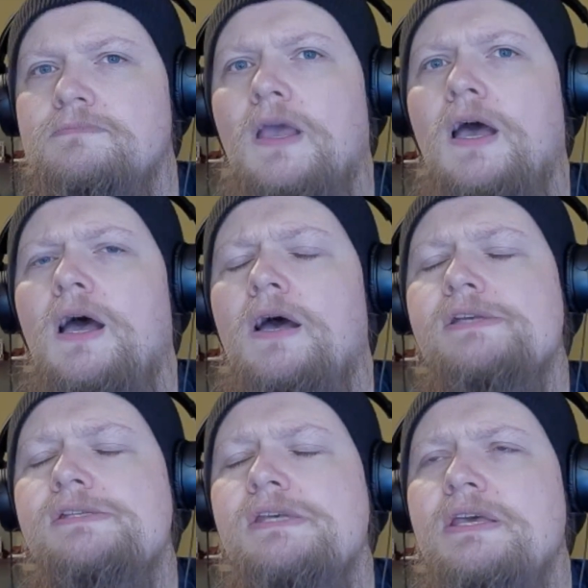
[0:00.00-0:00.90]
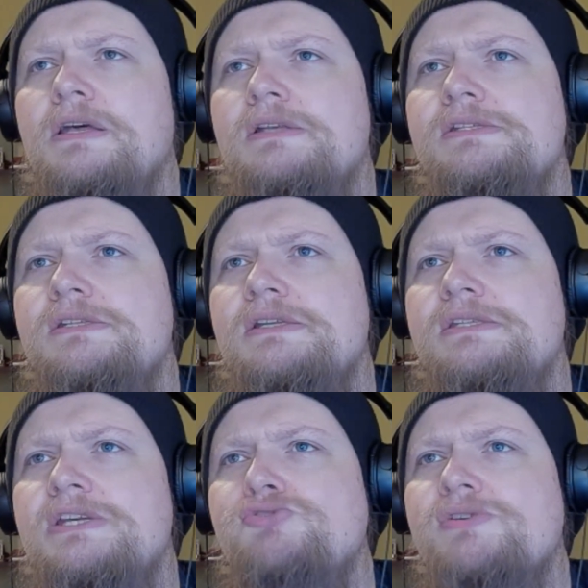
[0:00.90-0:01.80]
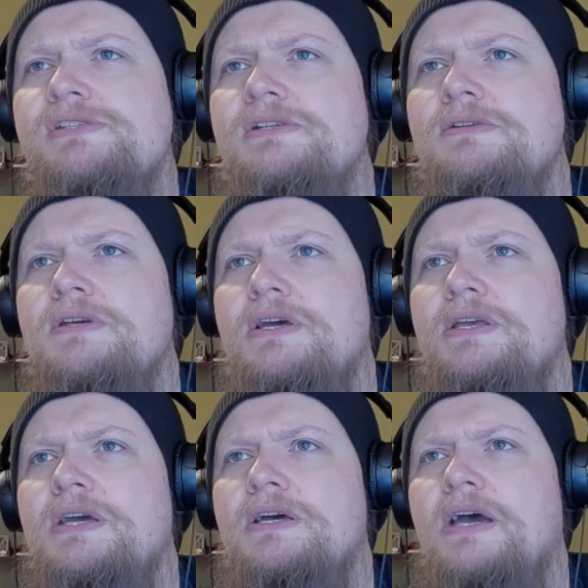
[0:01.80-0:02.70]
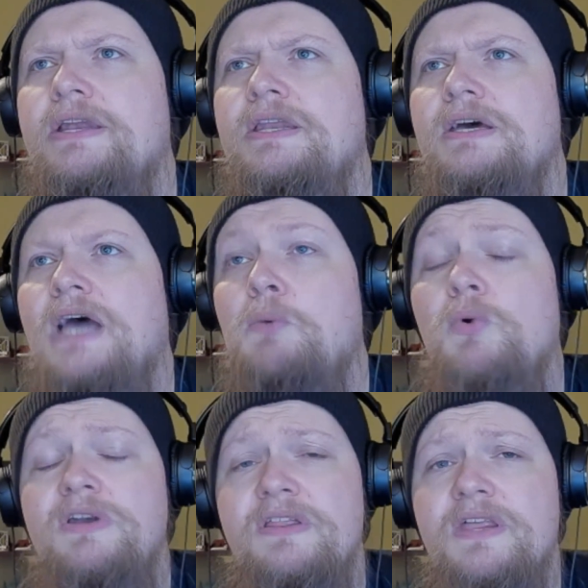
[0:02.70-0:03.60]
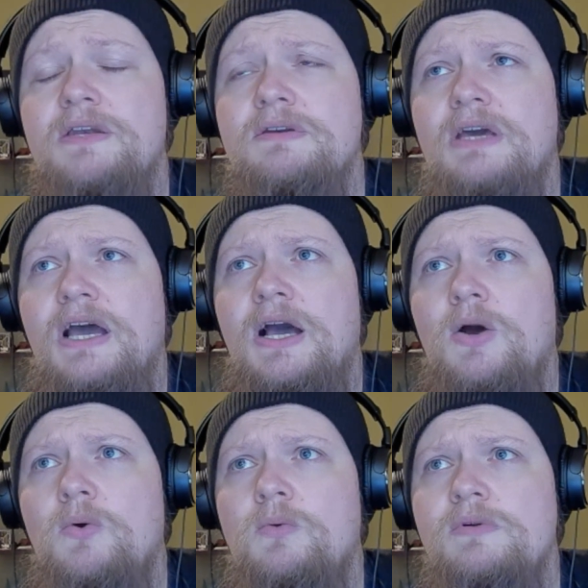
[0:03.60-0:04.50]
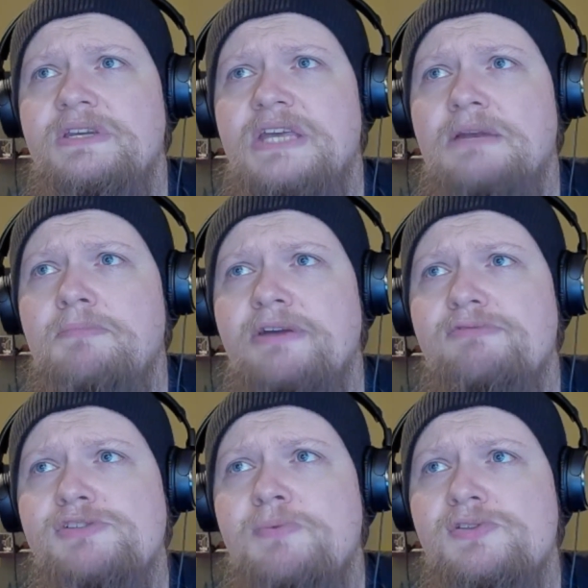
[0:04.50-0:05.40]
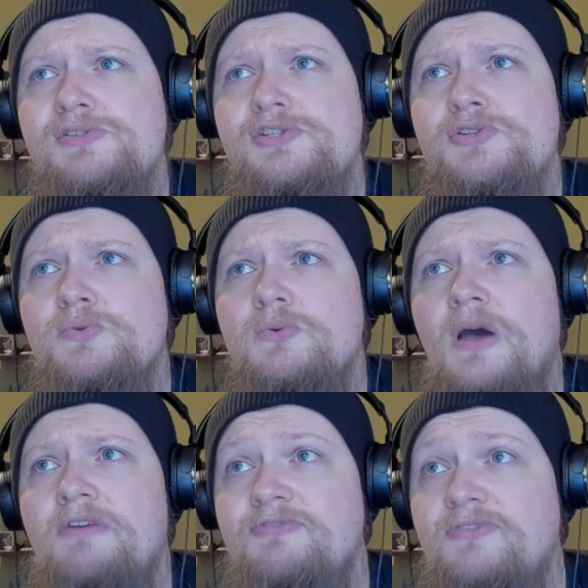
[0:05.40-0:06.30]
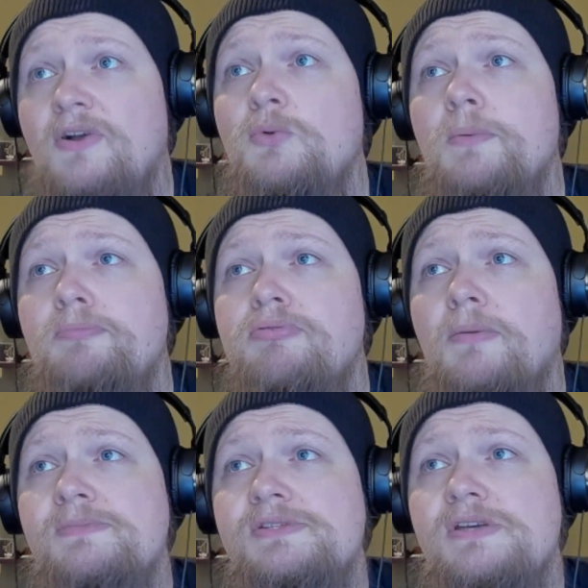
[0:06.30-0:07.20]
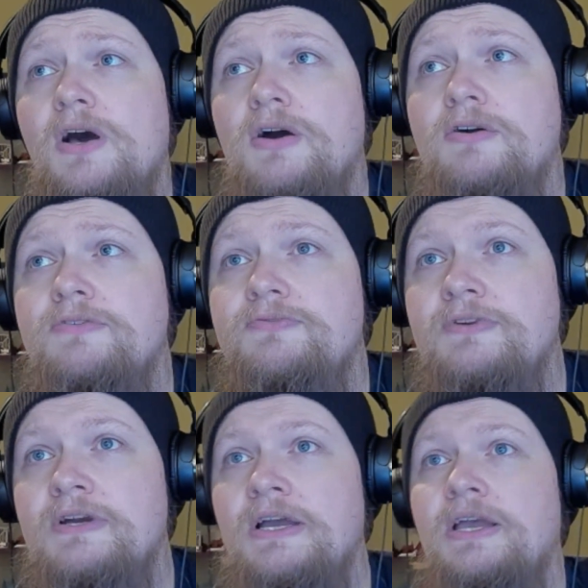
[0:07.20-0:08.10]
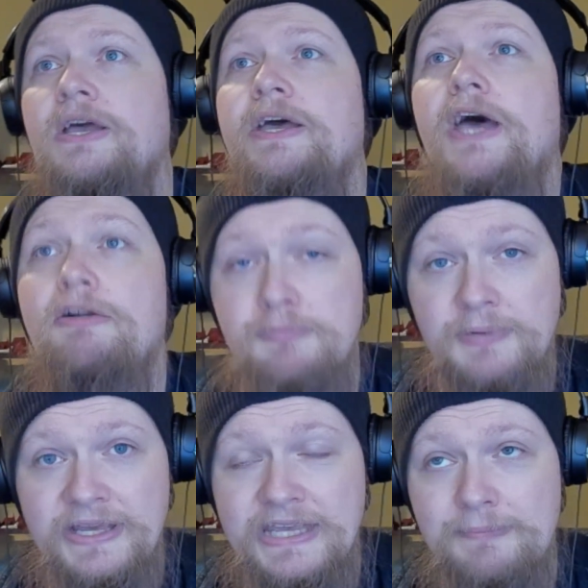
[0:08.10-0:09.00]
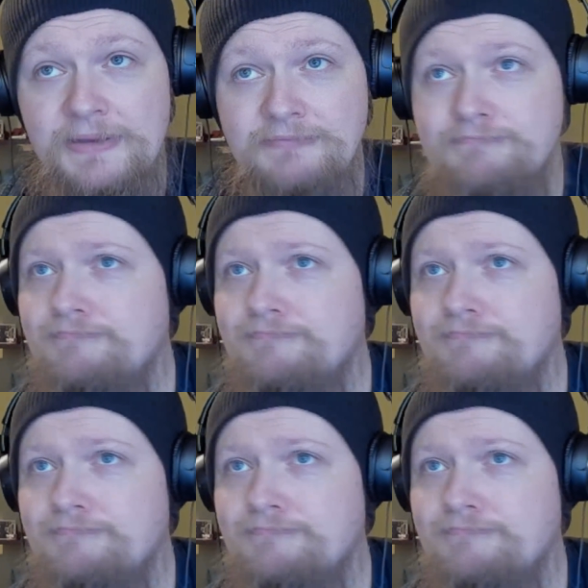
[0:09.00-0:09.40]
Ah, I see. That's interesting. Yeah. And I wonder then how Dan might respond to a follow-up prompt of a reply came in.